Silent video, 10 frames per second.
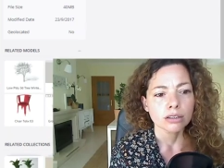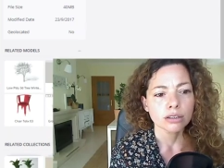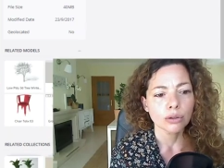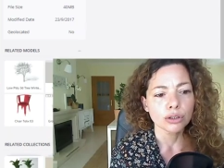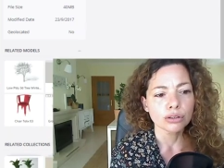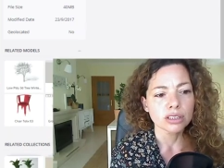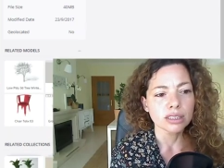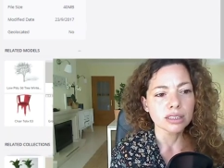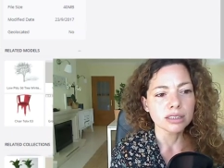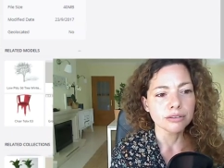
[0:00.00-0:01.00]
So you
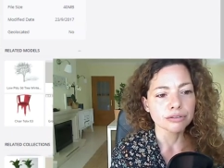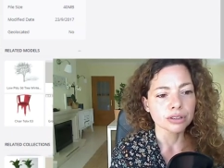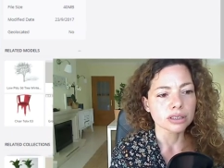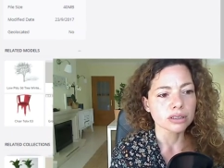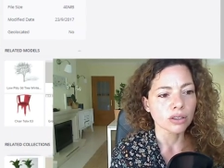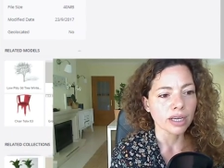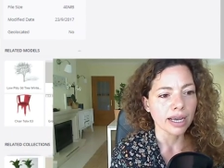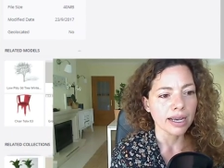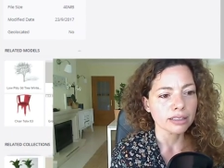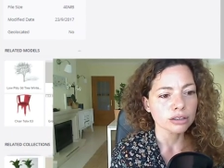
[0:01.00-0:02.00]
see the difference, okay?